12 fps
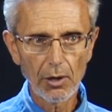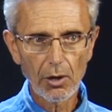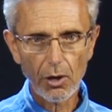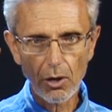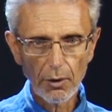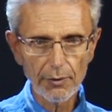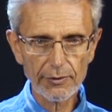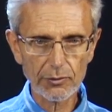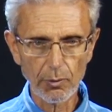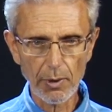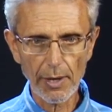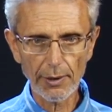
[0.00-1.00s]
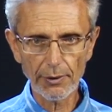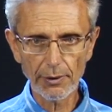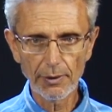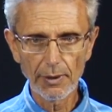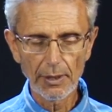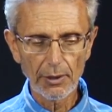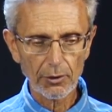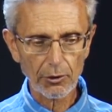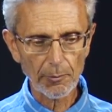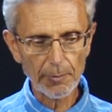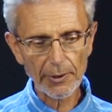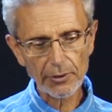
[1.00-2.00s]
all this water
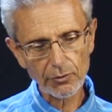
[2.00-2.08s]
compared